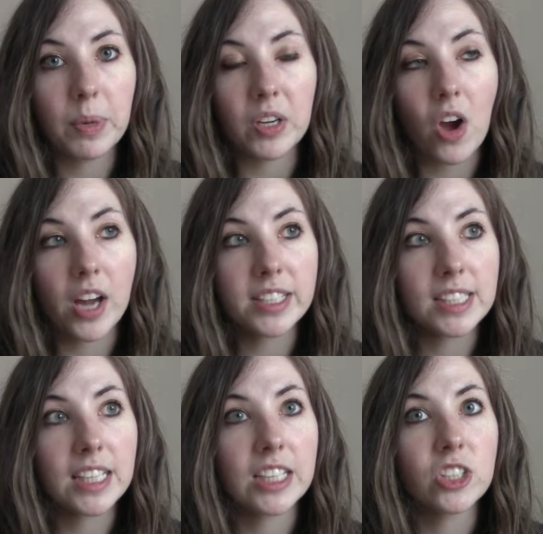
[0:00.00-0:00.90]
but
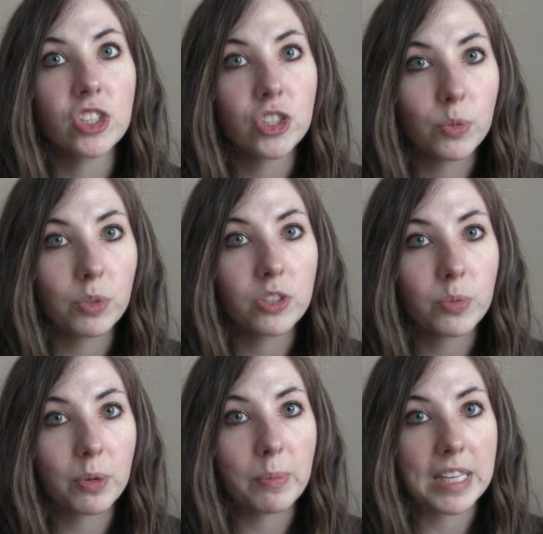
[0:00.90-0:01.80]
honestly, it's super,
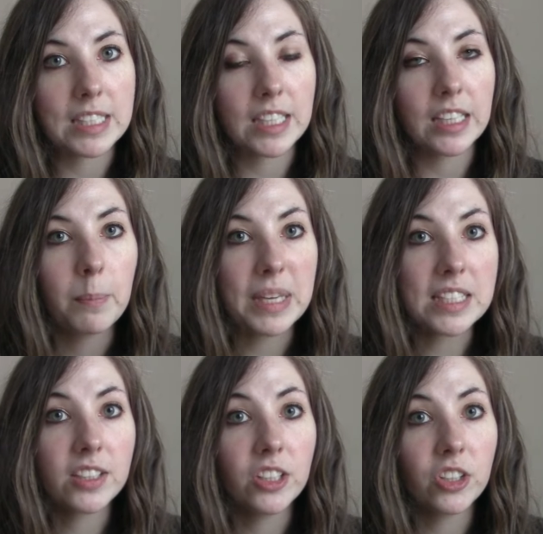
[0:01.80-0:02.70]
super basic.
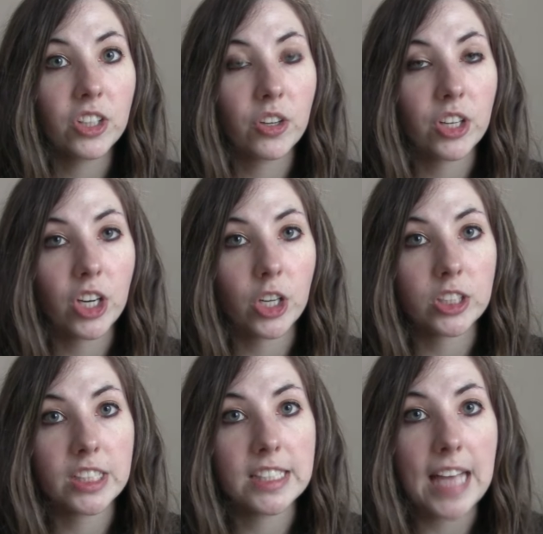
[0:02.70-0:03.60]
Basically, you can go to
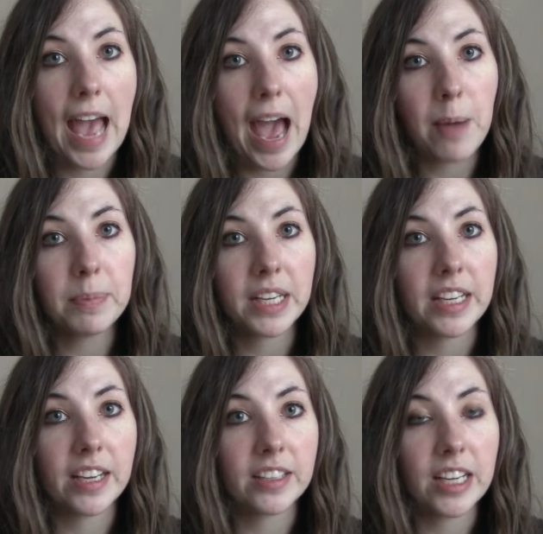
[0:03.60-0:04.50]
Curtsy's app
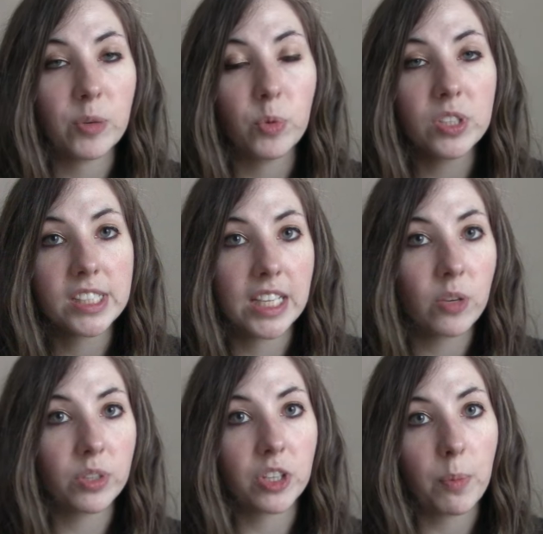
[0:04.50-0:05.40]
and it will
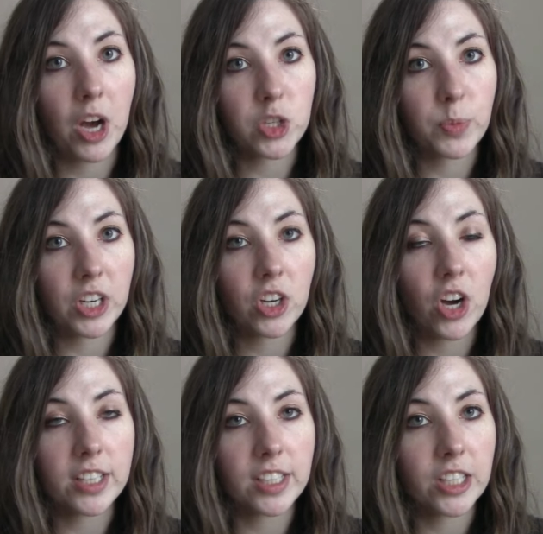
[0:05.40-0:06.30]
sync with your Poshmark
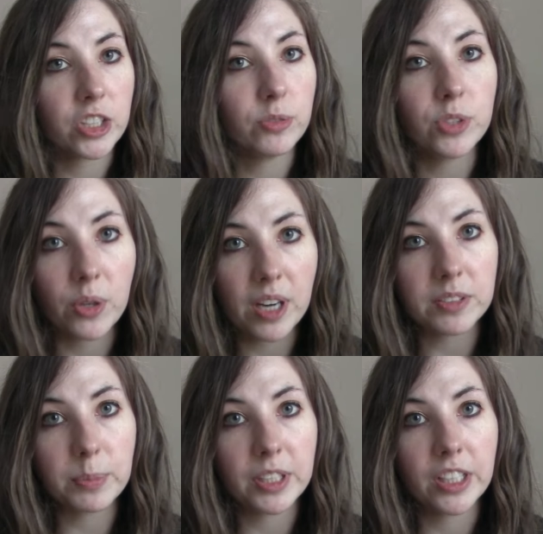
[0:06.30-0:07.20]
closet. You don't have
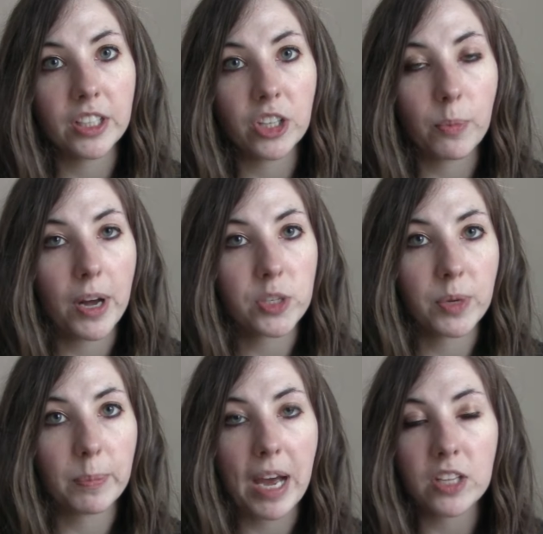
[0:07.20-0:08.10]
to put in your
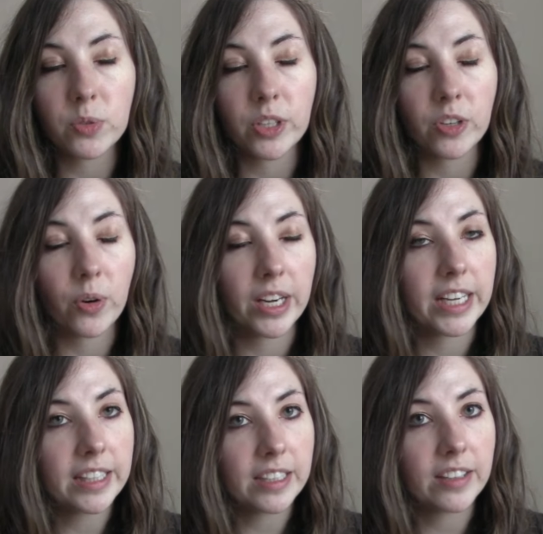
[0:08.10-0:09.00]
Poshmark password or
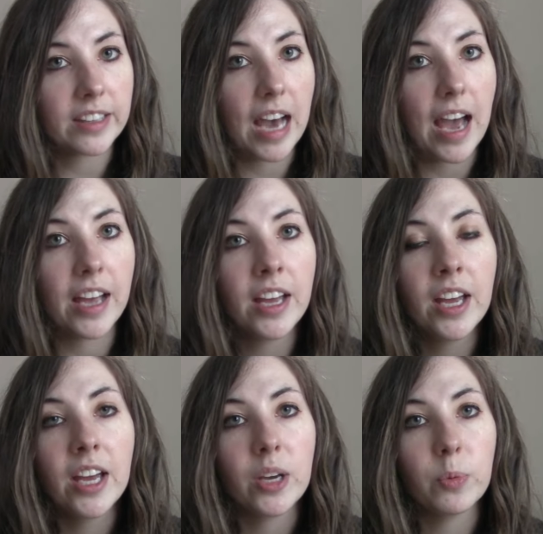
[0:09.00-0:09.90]
anything like that.
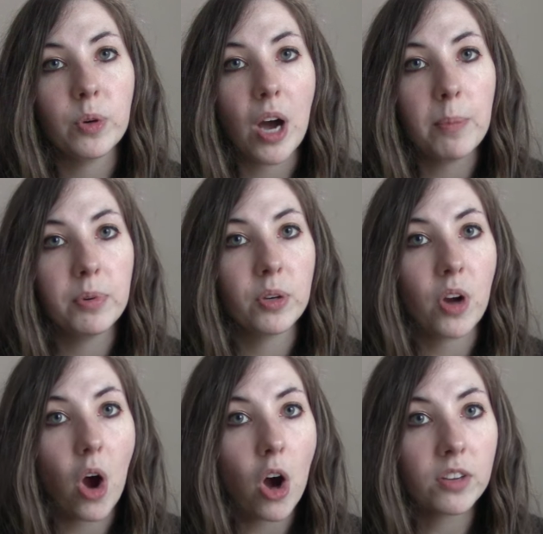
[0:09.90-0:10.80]
It will
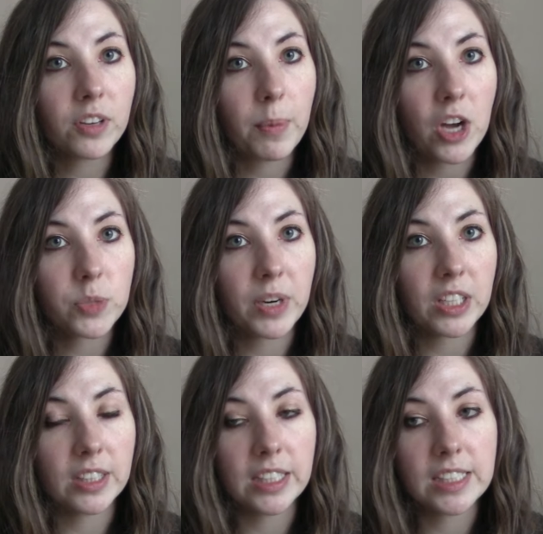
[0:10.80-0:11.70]
upload all of your
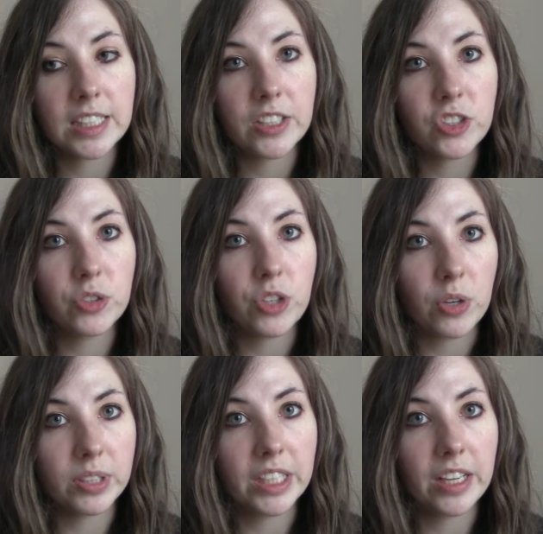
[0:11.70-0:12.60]
Poshmark listings. You
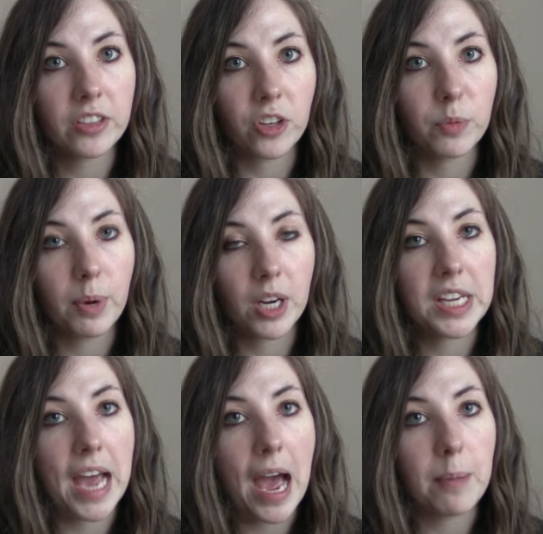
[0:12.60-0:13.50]
don't need a
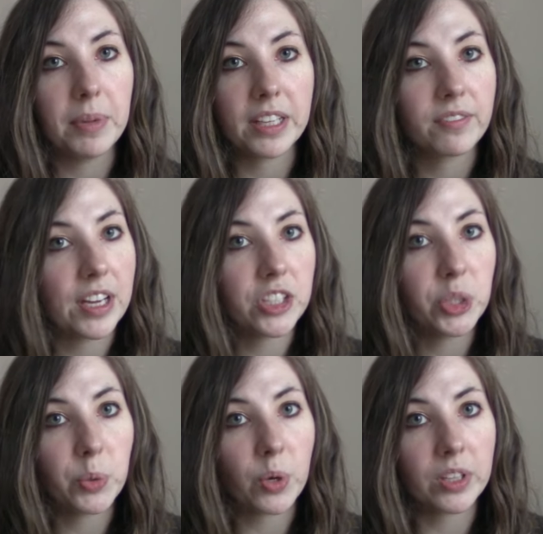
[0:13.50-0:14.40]
third-party app like
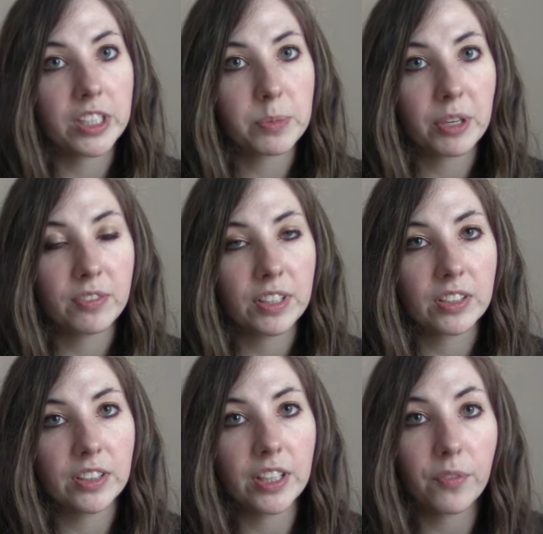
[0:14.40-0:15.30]
Vendoo or List
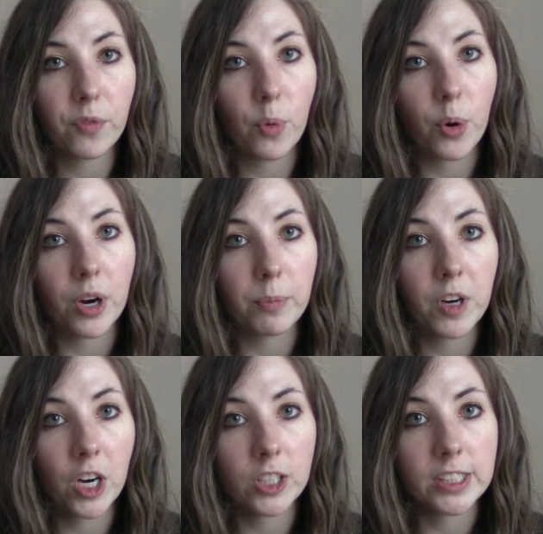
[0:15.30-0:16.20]
Perfectly, Warp,
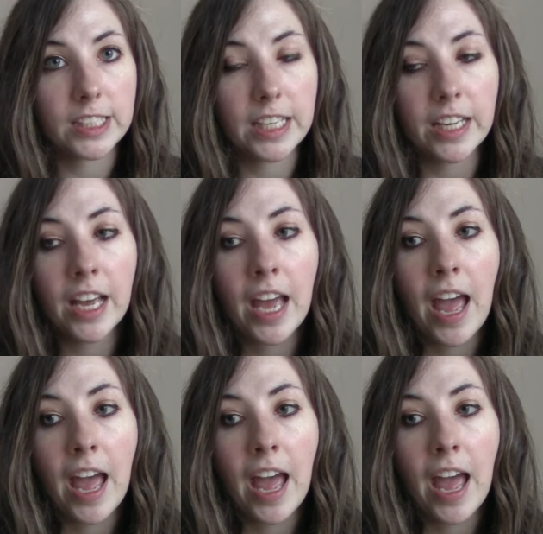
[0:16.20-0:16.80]
Curtsy.